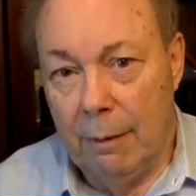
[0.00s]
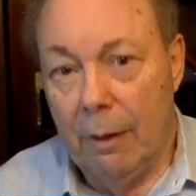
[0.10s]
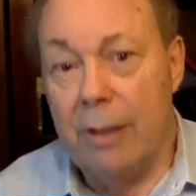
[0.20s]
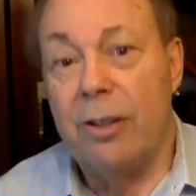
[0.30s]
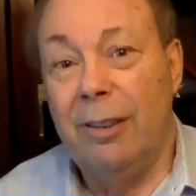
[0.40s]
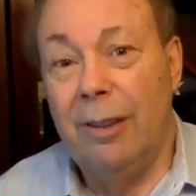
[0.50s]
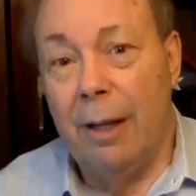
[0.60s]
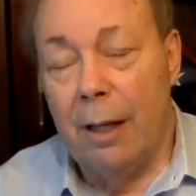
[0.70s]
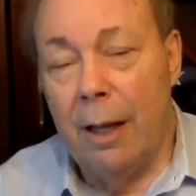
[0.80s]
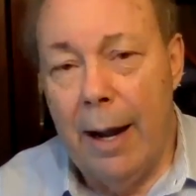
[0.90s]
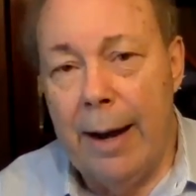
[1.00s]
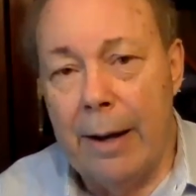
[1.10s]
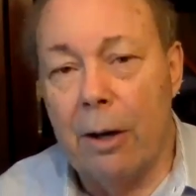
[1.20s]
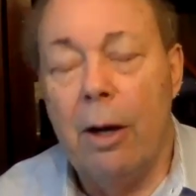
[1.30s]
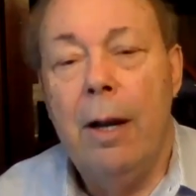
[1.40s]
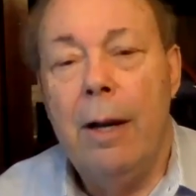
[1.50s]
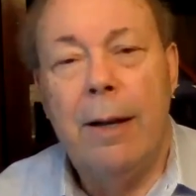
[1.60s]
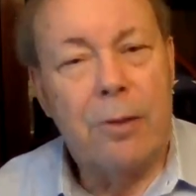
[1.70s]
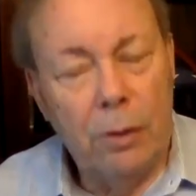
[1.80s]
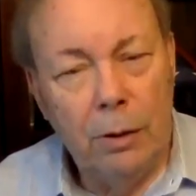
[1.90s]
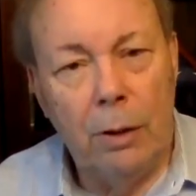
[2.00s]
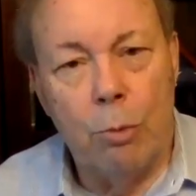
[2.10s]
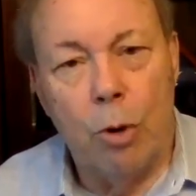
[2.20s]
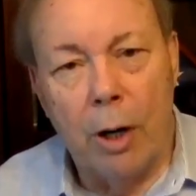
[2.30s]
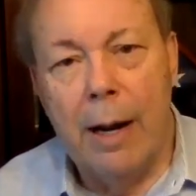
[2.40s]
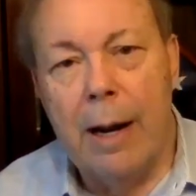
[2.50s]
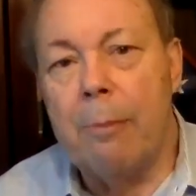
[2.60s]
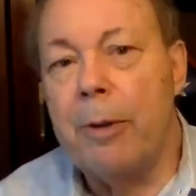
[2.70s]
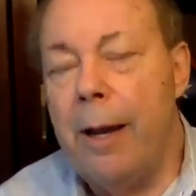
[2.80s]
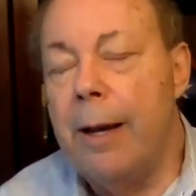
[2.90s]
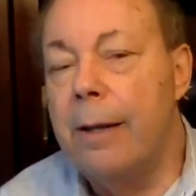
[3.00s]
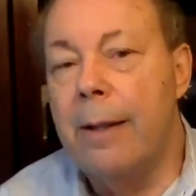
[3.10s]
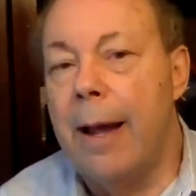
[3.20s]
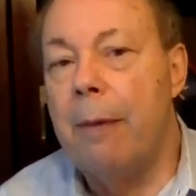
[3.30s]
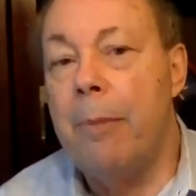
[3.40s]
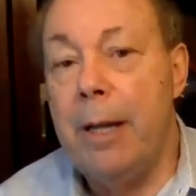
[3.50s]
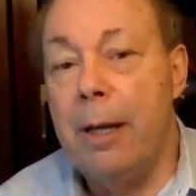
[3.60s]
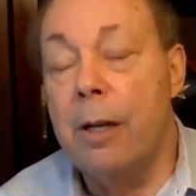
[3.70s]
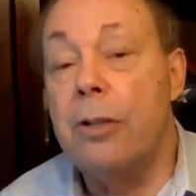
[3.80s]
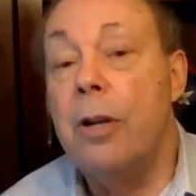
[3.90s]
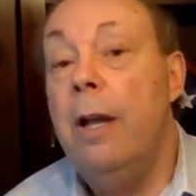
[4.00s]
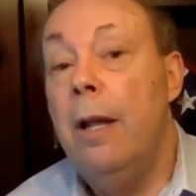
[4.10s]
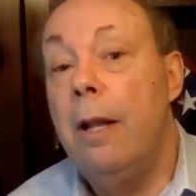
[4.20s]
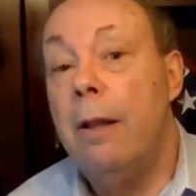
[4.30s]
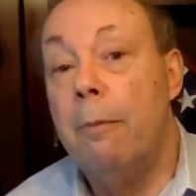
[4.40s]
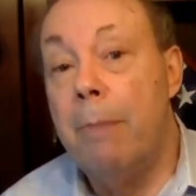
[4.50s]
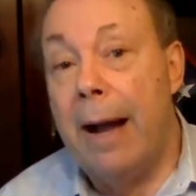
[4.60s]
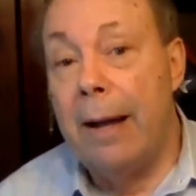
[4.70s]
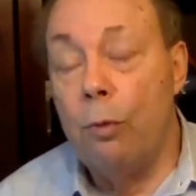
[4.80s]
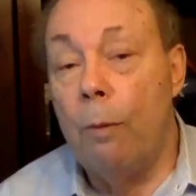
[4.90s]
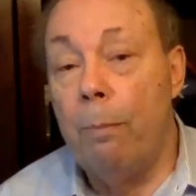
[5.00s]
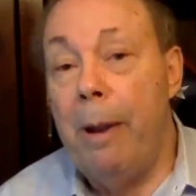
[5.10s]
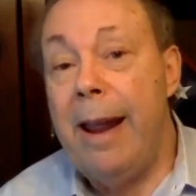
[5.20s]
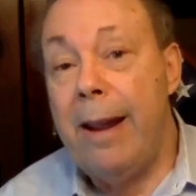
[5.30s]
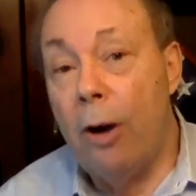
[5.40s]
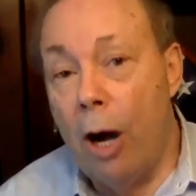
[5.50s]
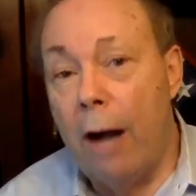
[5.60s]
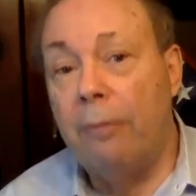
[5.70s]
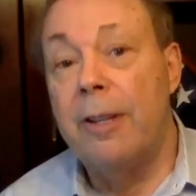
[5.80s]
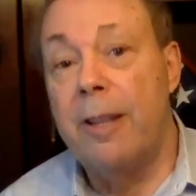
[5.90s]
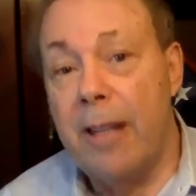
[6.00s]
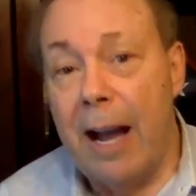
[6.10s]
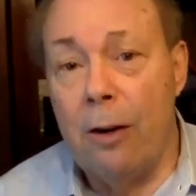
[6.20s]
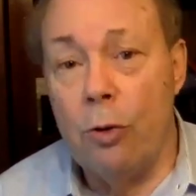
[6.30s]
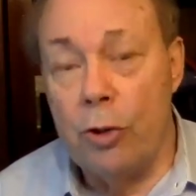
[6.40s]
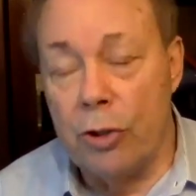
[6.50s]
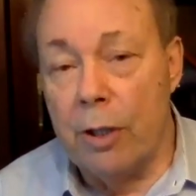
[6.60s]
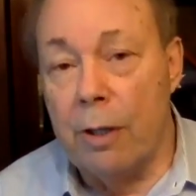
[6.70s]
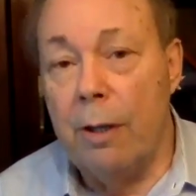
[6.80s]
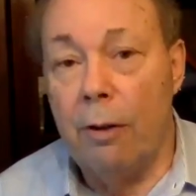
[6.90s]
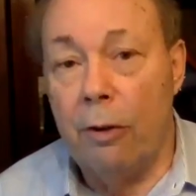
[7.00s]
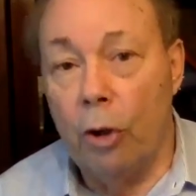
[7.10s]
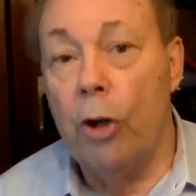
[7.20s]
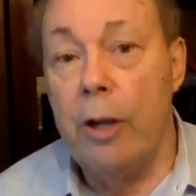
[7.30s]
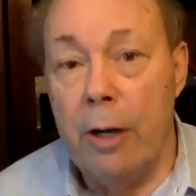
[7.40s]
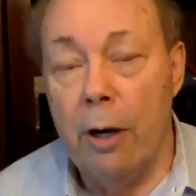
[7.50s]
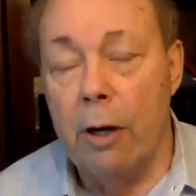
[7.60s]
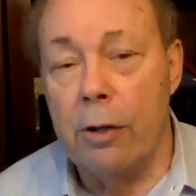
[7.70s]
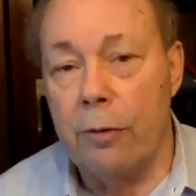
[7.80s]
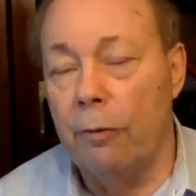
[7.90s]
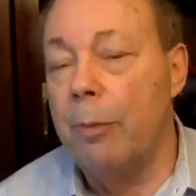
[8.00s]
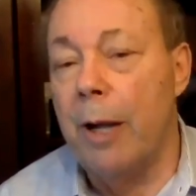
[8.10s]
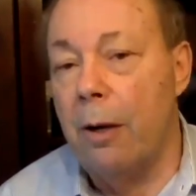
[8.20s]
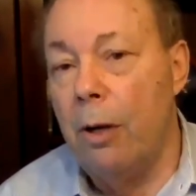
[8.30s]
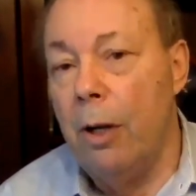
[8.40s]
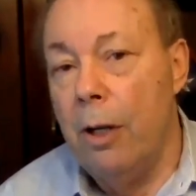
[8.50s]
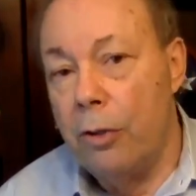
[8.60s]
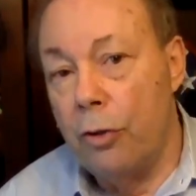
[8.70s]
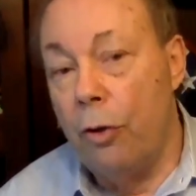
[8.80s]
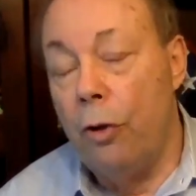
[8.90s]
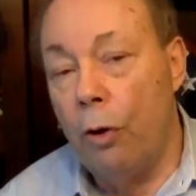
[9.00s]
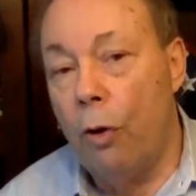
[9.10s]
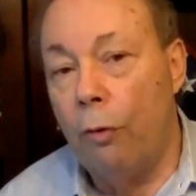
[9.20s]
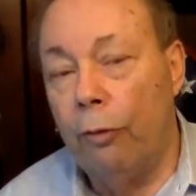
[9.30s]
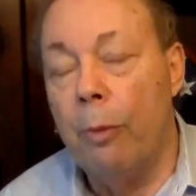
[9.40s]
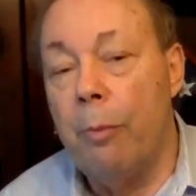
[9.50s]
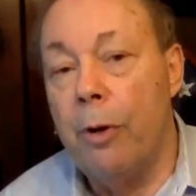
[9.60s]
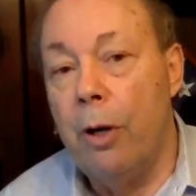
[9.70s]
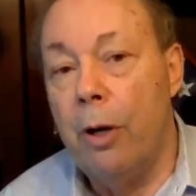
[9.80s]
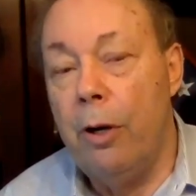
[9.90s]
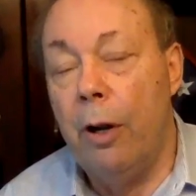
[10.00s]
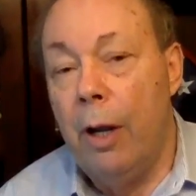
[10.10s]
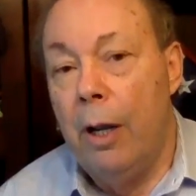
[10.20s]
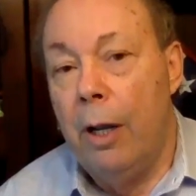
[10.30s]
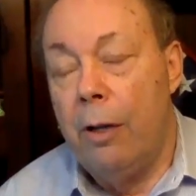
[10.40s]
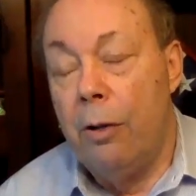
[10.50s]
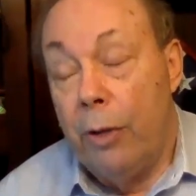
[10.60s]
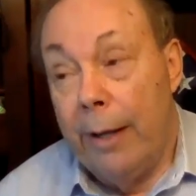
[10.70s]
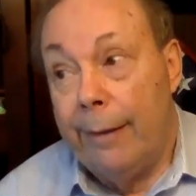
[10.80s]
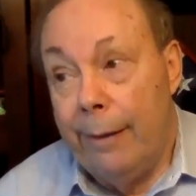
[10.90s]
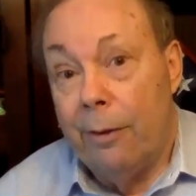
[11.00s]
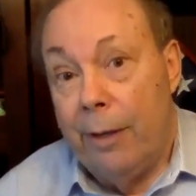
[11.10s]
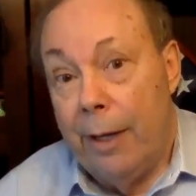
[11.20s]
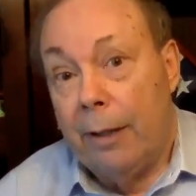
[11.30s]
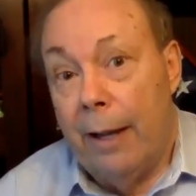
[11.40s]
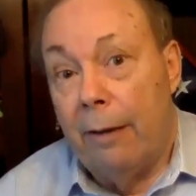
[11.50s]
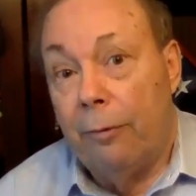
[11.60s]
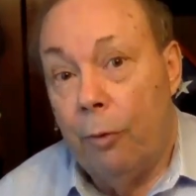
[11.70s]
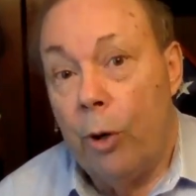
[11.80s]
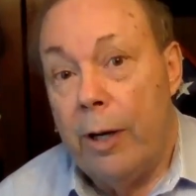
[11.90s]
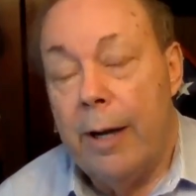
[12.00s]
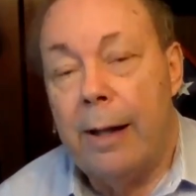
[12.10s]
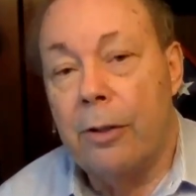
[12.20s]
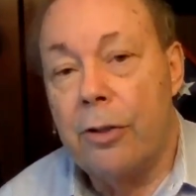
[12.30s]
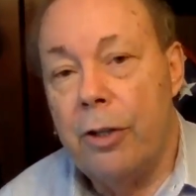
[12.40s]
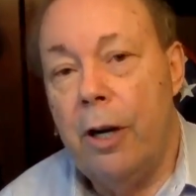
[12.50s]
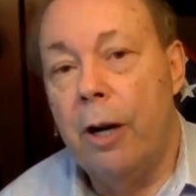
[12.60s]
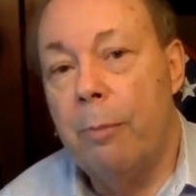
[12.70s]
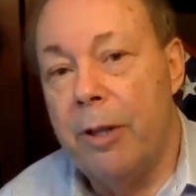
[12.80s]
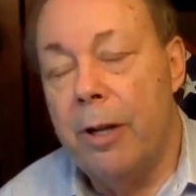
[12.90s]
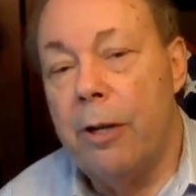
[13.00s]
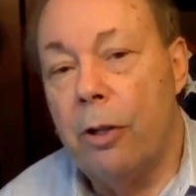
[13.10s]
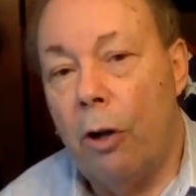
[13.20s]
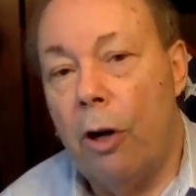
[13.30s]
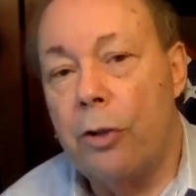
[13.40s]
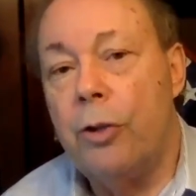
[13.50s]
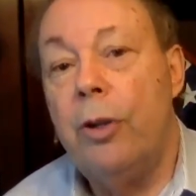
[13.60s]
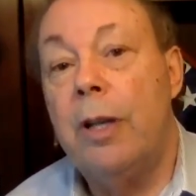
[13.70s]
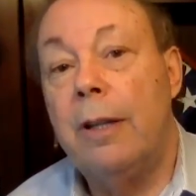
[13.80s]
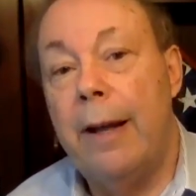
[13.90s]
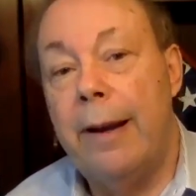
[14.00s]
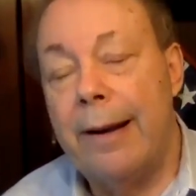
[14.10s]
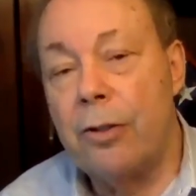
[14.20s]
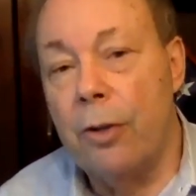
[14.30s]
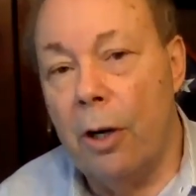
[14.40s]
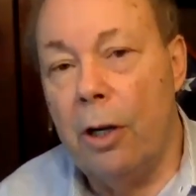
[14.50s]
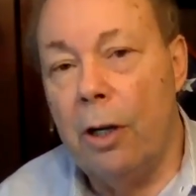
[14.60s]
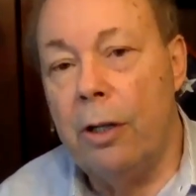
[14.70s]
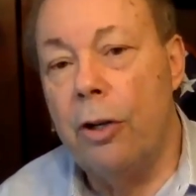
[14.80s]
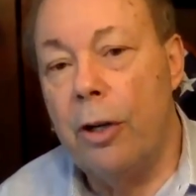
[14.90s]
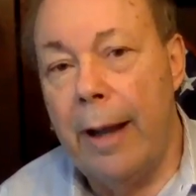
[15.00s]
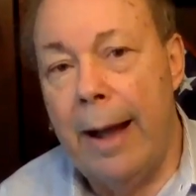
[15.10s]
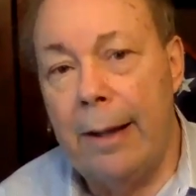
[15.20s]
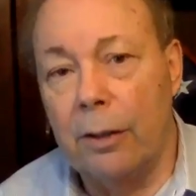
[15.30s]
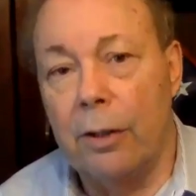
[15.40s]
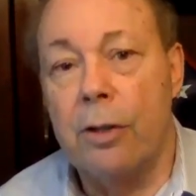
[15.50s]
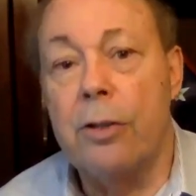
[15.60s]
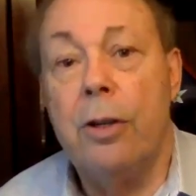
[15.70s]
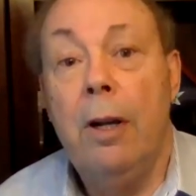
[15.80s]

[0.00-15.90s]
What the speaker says: Right? It's a little higher. That's a little more complicated than that, because the bond will pay off 1,000 30 years from now. So you go from You'll get that $40 a year, but then you'll also get that extra $100